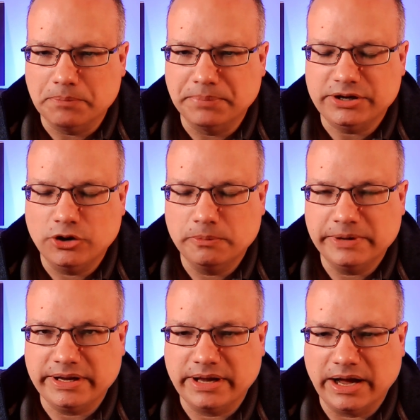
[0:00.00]
But
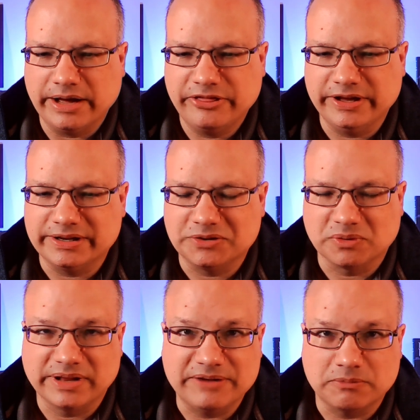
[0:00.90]
nobody, I think, could
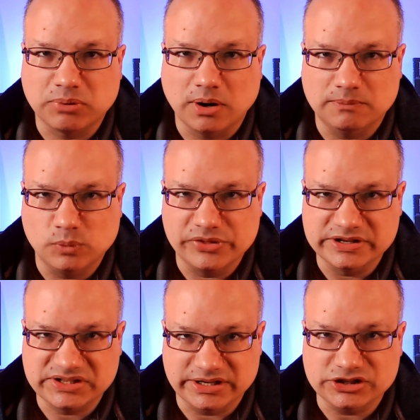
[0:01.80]
really have a problem with
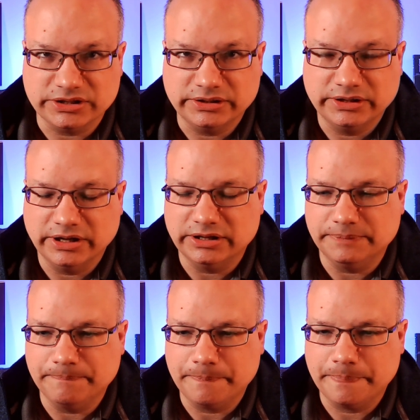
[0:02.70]
this engine.
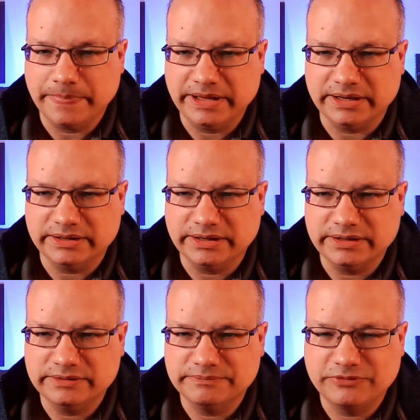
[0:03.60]

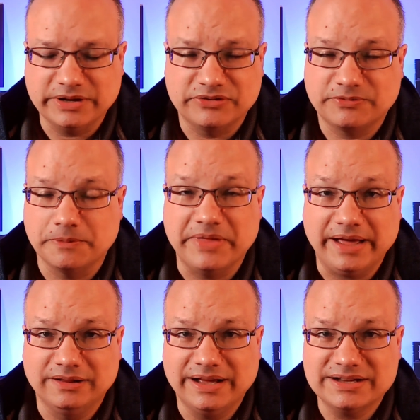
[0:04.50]
It's from the
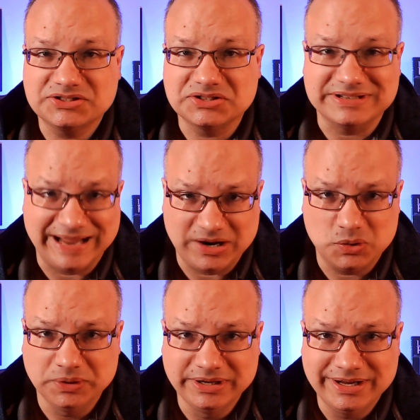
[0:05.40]
LS
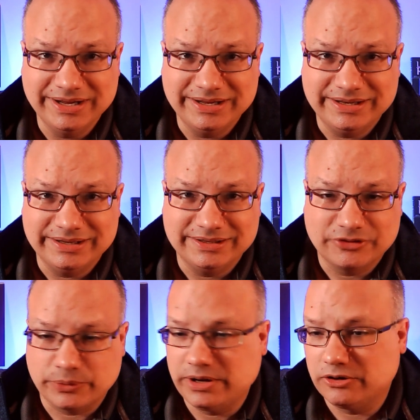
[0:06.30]
down,
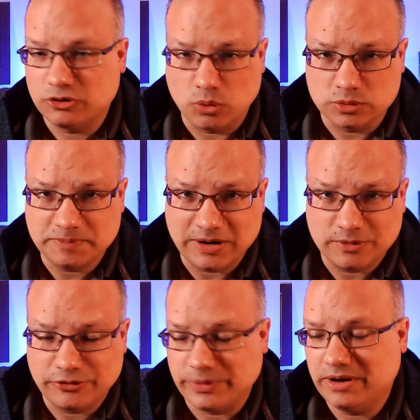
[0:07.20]
300
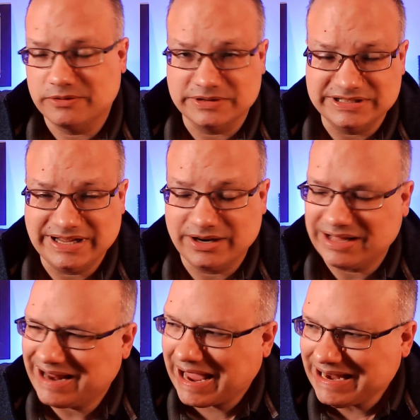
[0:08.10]
horsepower, 310
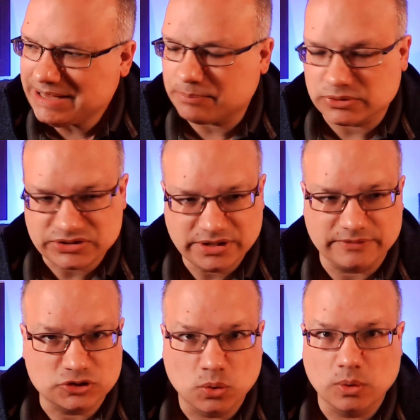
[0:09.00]
to 80%
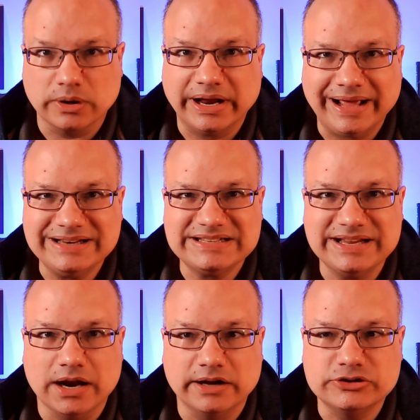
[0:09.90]
of torque at
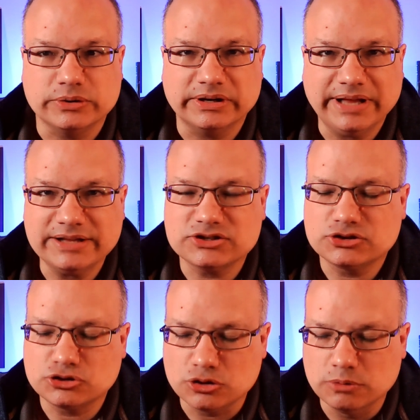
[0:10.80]
1,800. That's
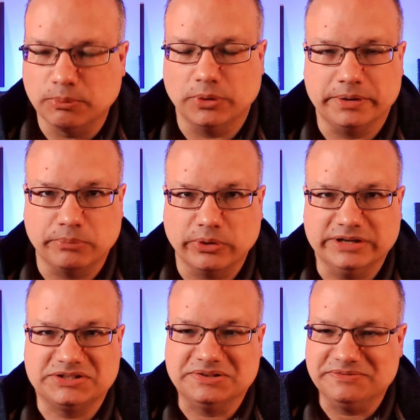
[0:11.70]
super
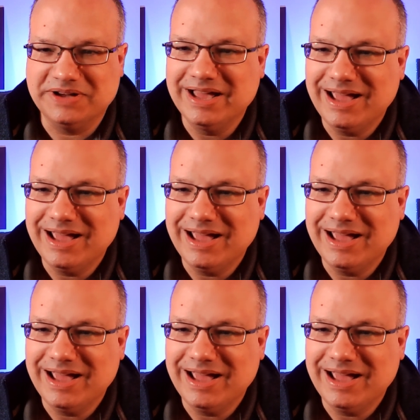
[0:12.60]
impressive.